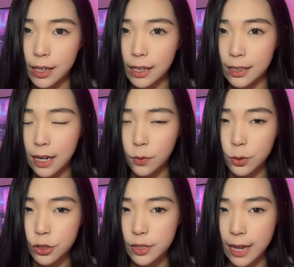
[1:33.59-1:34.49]
And now we'll
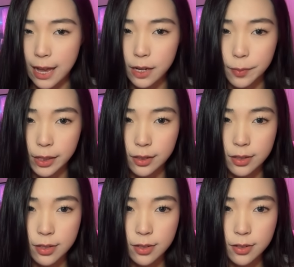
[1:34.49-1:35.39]
just animate
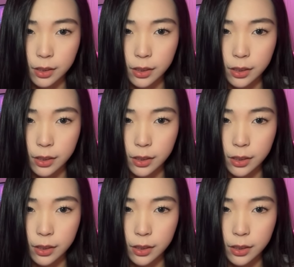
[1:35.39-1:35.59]
this.